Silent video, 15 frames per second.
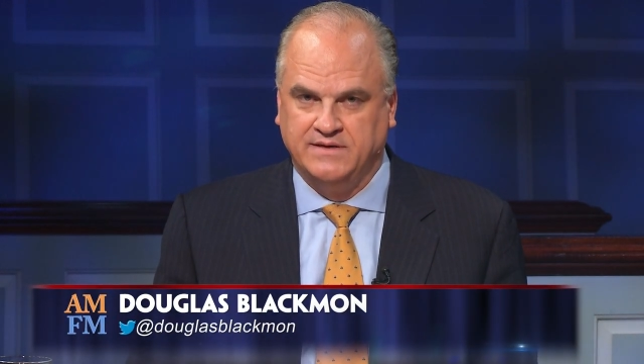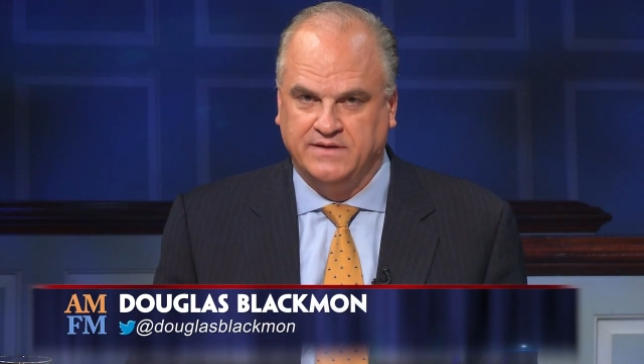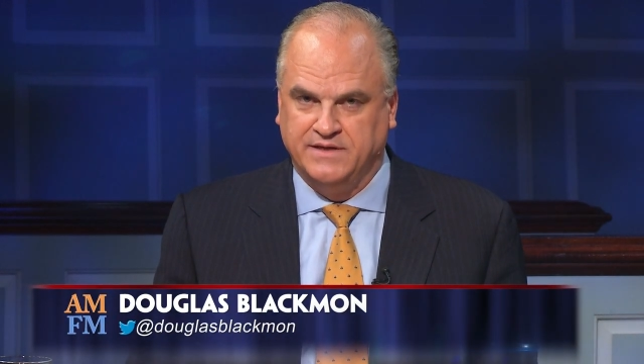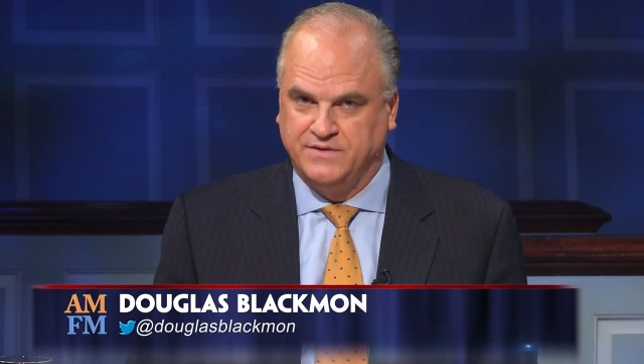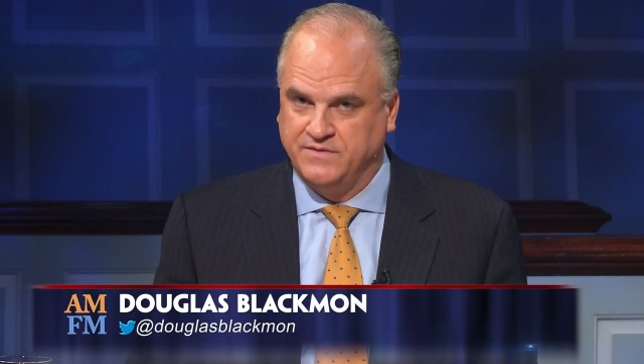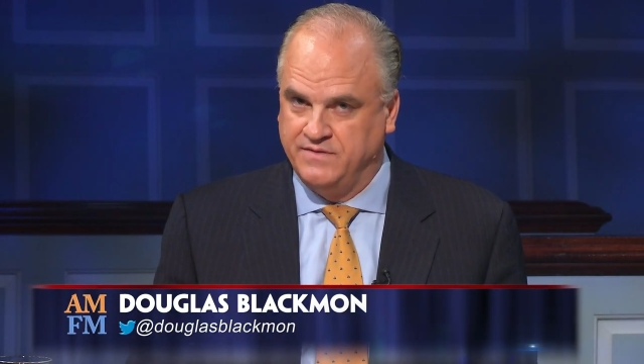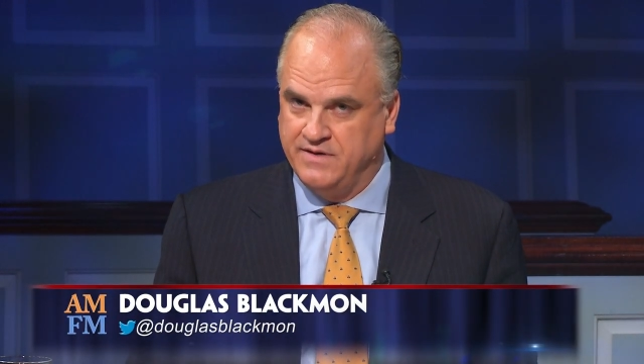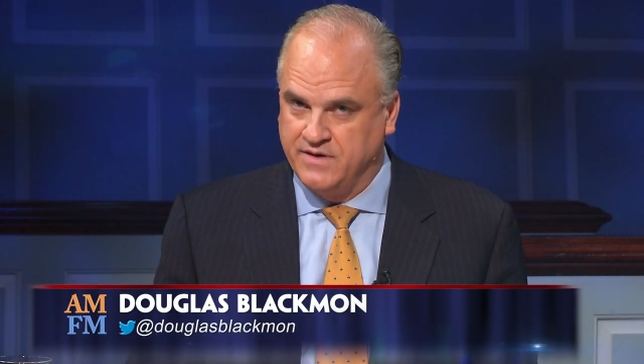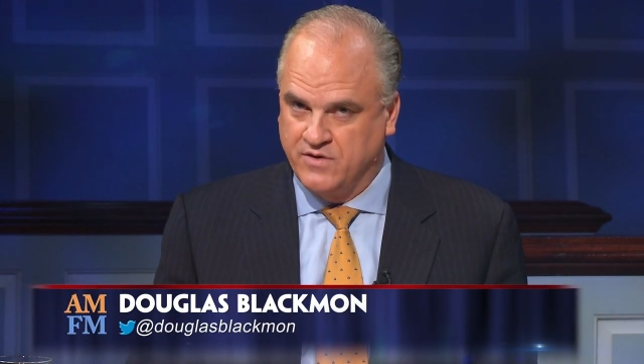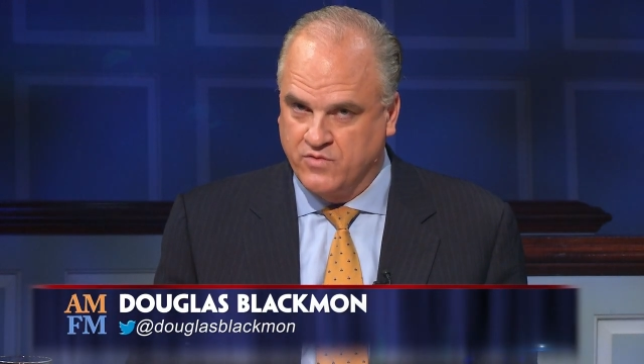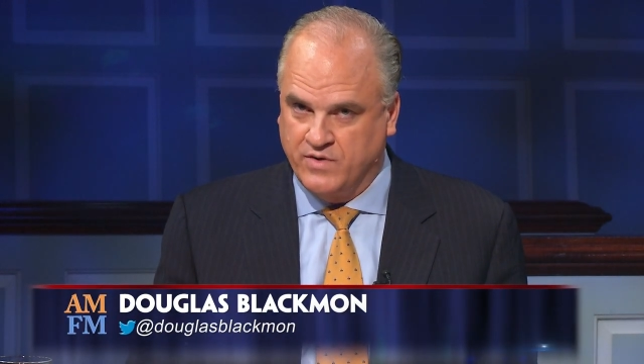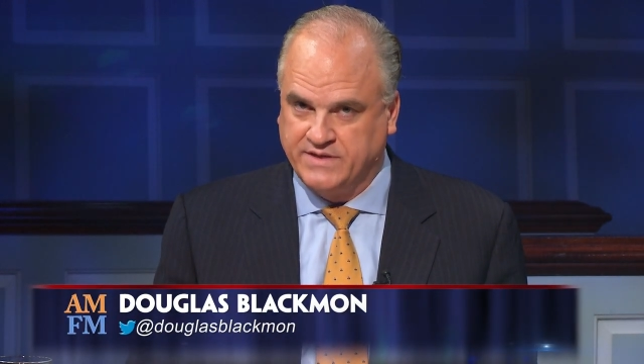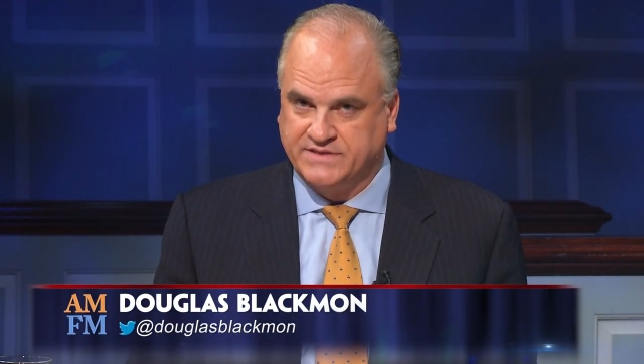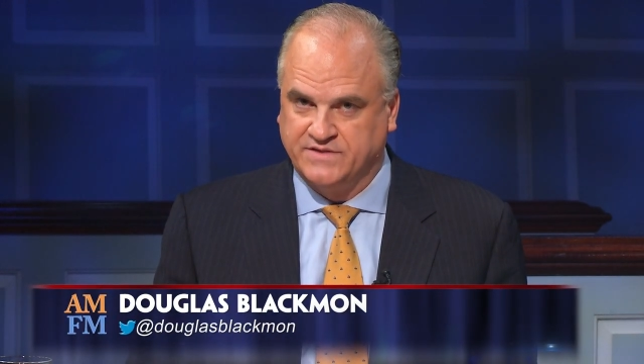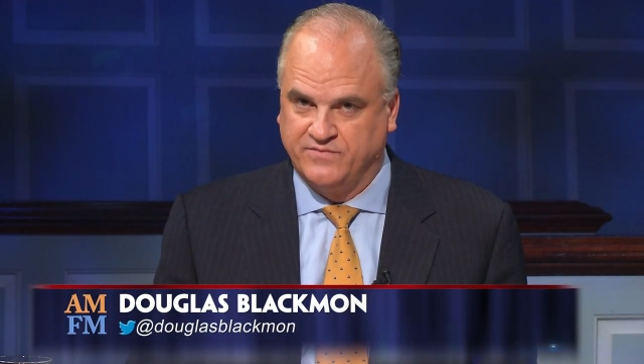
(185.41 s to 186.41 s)
into the
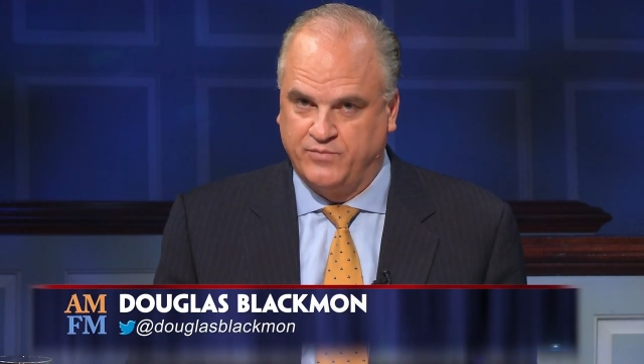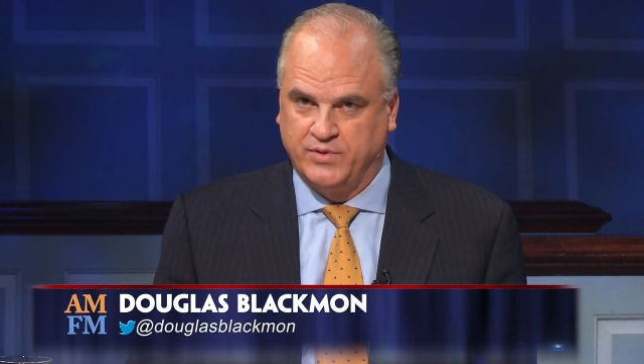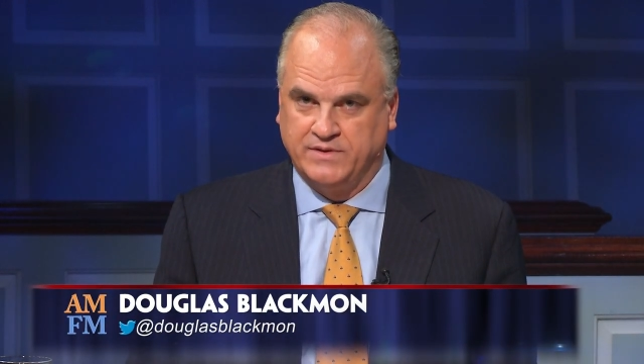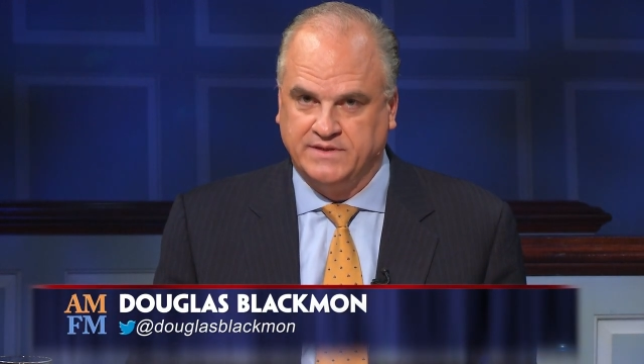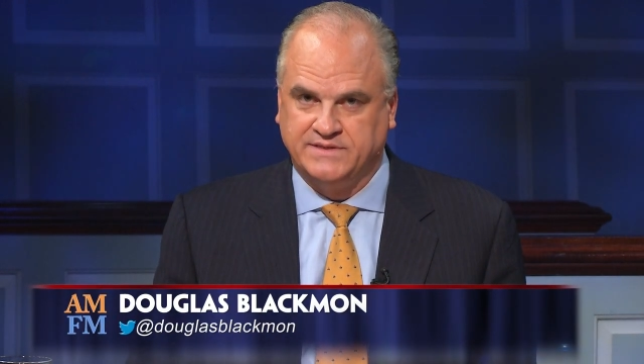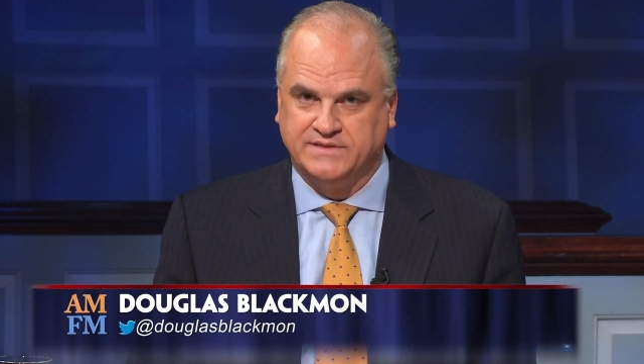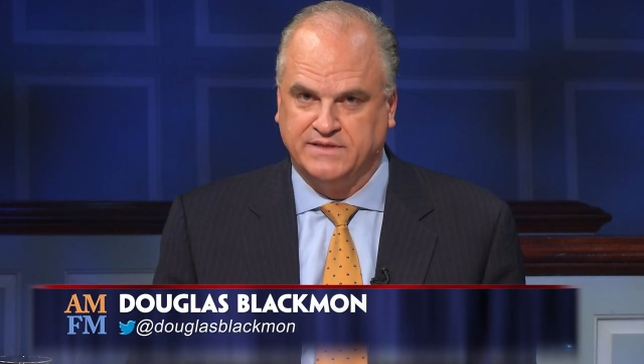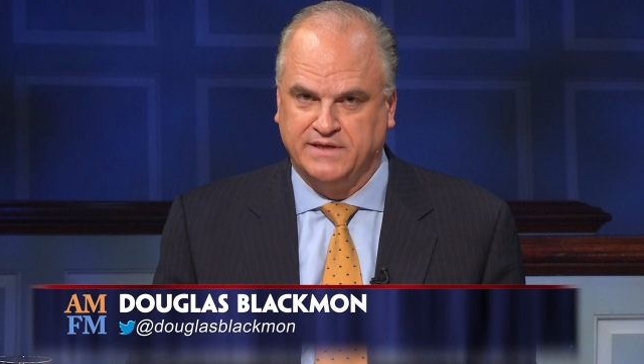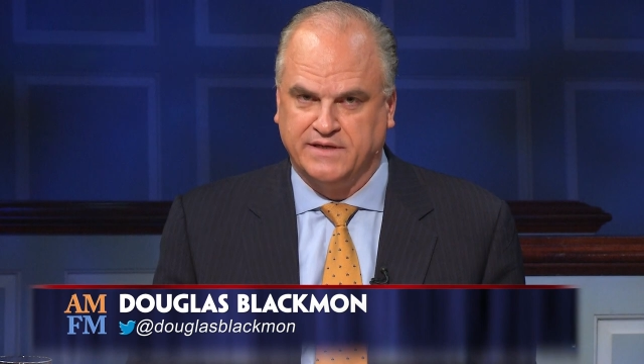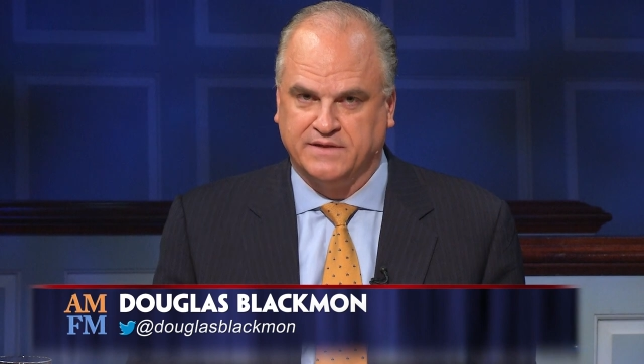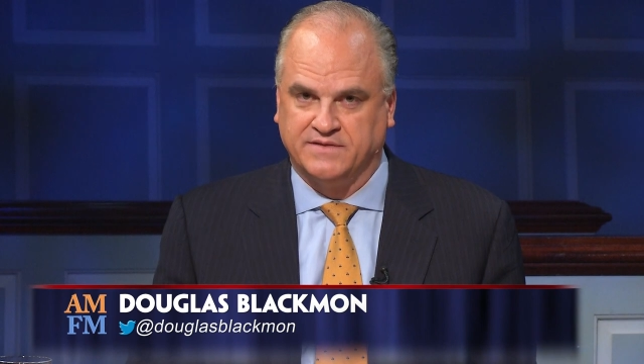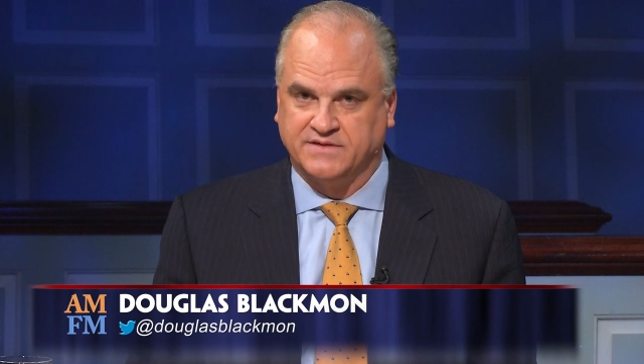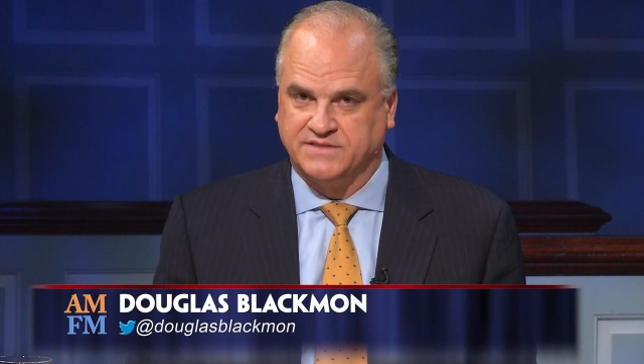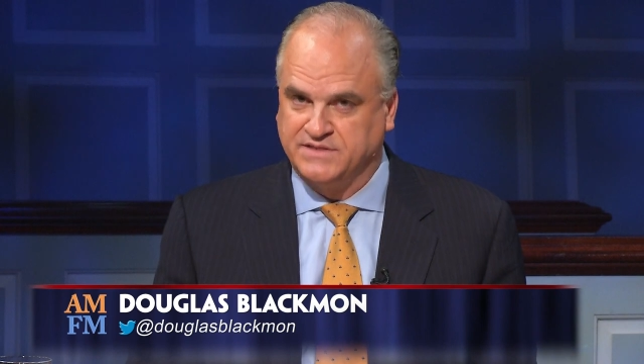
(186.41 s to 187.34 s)
aggressive policing at the